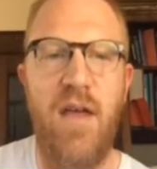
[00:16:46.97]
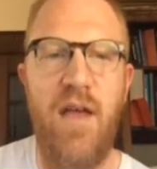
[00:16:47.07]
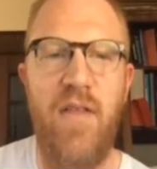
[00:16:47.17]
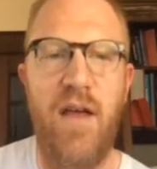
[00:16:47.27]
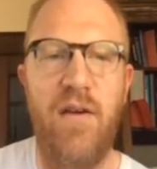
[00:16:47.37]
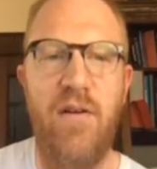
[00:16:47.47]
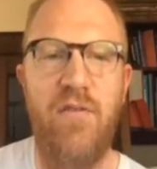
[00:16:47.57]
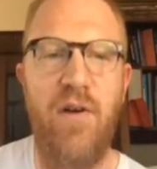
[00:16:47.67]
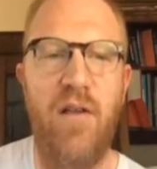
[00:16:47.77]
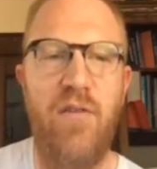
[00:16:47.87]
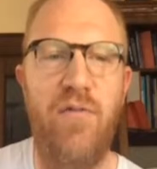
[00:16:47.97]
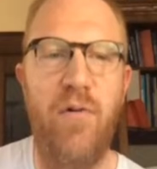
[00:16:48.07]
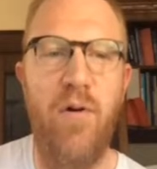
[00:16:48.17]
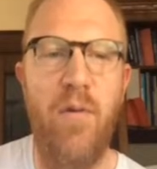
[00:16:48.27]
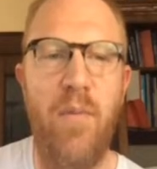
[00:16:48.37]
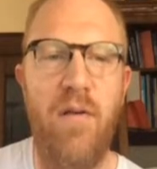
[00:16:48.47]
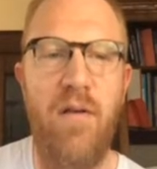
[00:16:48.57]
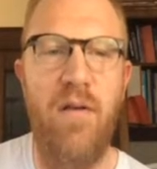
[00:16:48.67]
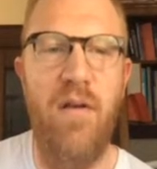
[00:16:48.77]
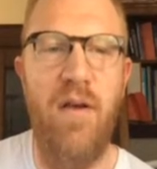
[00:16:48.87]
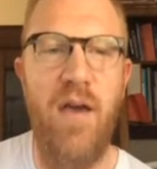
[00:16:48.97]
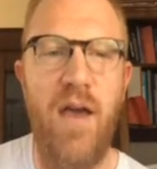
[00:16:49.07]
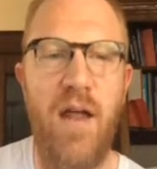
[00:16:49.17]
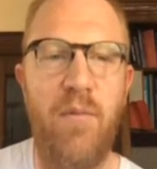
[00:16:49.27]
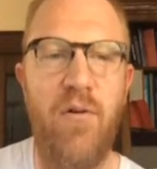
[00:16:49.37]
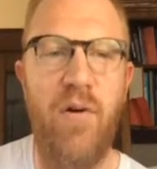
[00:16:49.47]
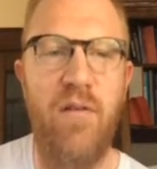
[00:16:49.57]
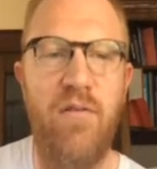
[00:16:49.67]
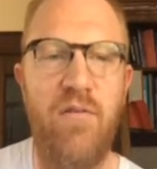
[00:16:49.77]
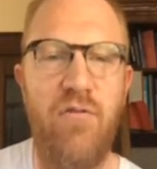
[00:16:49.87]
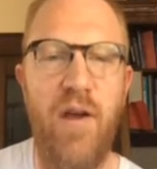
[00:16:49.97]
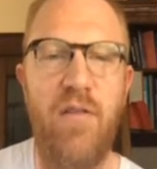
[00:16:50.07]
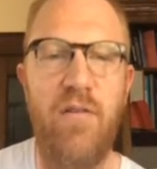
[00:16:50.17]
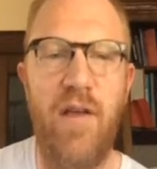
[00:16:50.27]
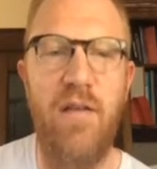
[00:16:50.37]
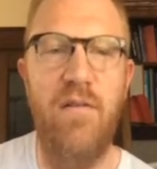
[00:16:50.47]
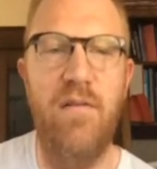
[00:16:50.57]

and then I go to transform. I'm going to translate,